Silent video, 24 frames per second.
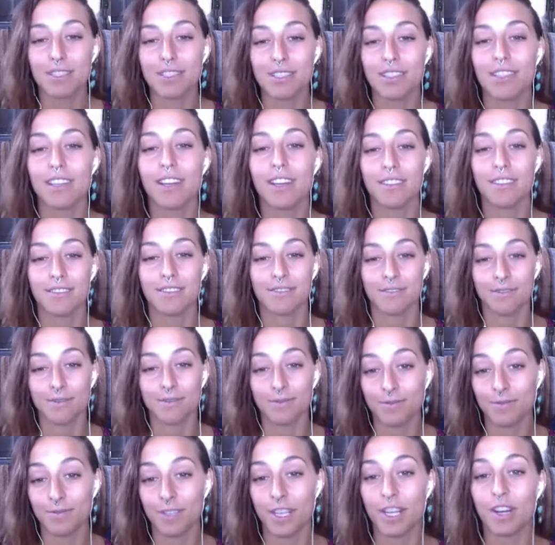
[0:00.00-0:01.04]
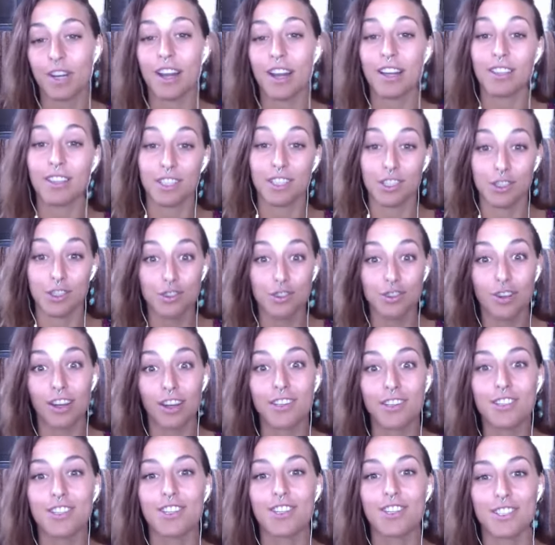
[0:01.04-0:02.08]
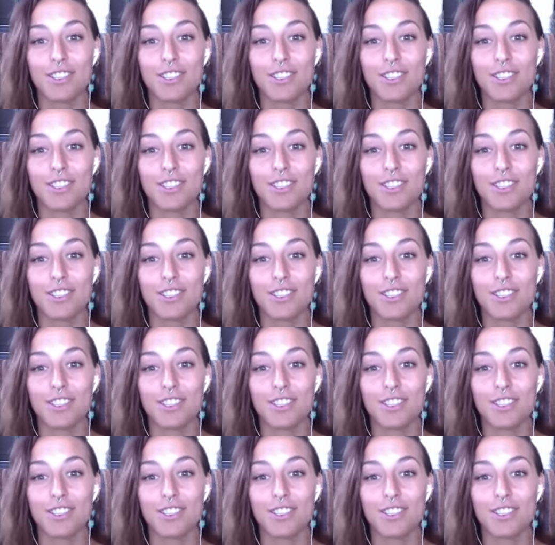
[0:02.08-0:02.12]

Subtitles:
to figure out the structure,